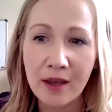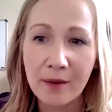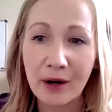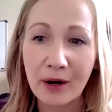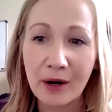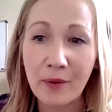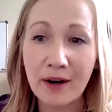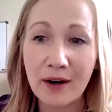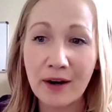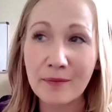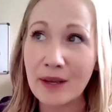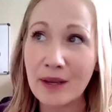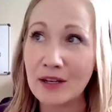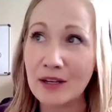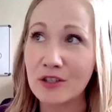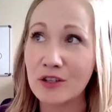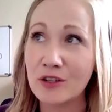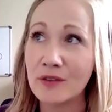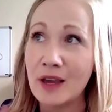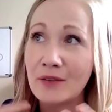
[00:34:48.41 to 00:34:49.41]
But I wanted to make
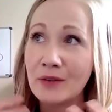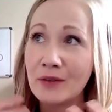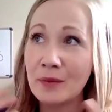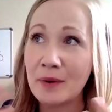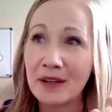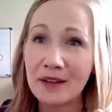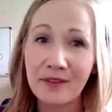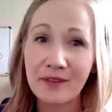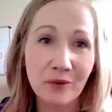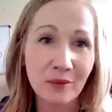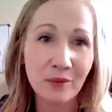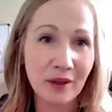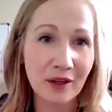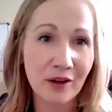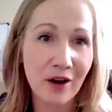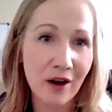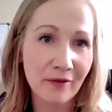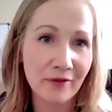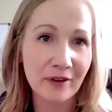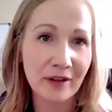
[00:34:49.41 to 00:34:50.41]
sure that everybody felt really
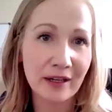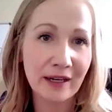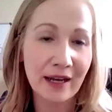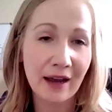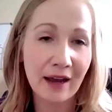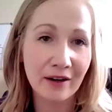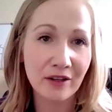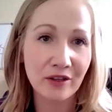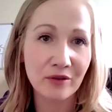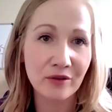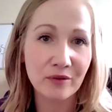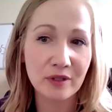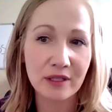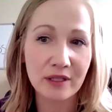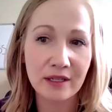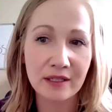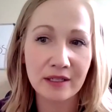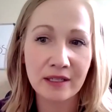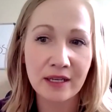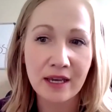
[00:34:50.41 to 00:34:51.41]
confident in how to use
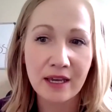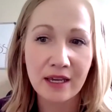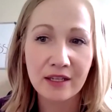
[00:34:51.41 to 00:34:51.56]
these.